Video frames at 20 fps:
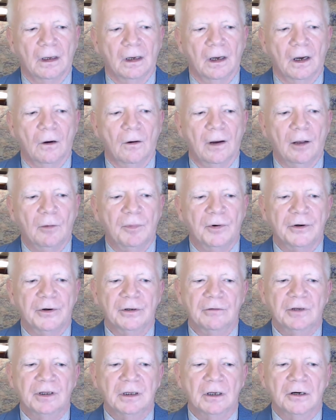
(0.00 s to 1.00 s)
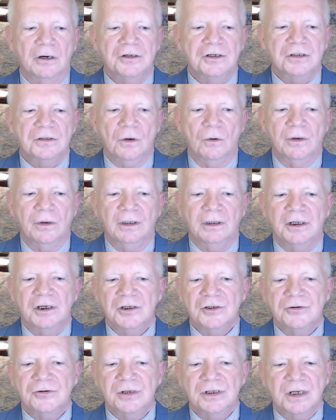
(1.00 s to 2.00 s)
Oh, Alberta, with largest oil
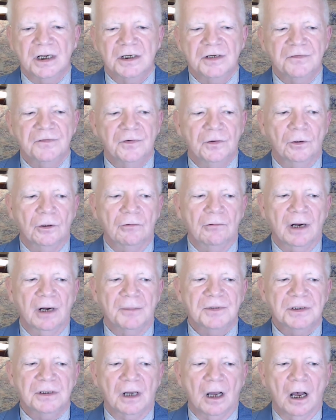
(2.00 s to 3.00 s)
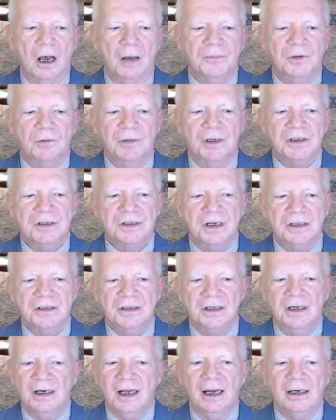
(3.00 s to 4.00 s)
industry, sends fewer arrests to
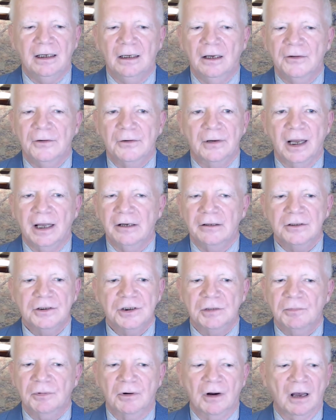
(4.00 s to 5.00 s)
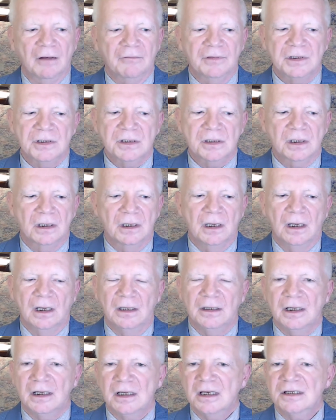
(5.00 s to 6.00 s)
COP26 than any other energy province.
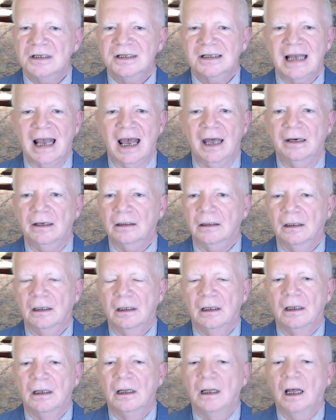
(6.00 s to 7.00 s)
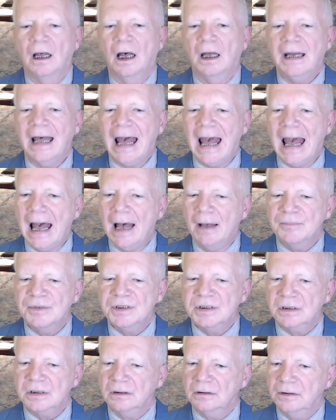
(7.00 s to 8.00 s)
That is scandal. An
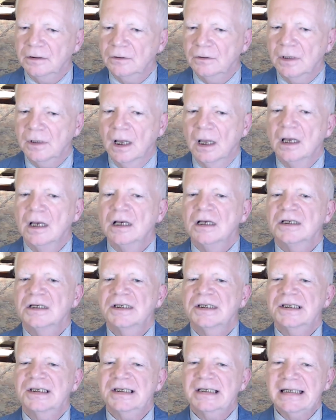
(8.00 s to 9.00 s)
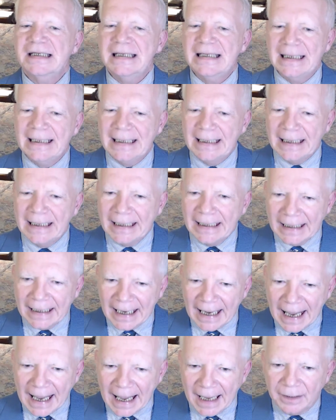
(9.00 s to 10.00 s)
absolute
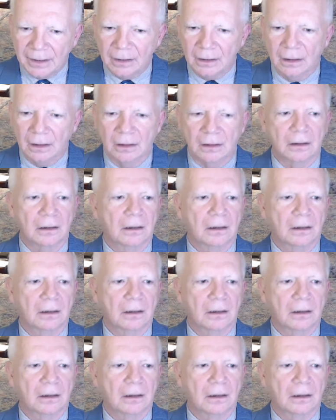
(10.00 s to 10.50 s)
scandal.